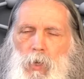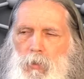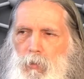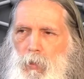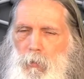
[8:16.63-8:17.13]

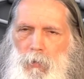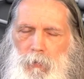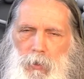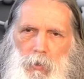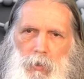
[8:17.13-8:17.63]
So now we have
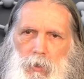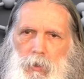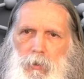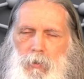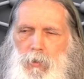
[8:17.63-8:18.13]
an
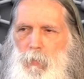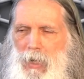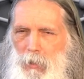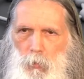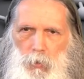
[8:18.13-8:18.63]
area that's a
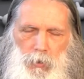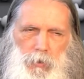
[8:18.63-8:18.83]
backwater.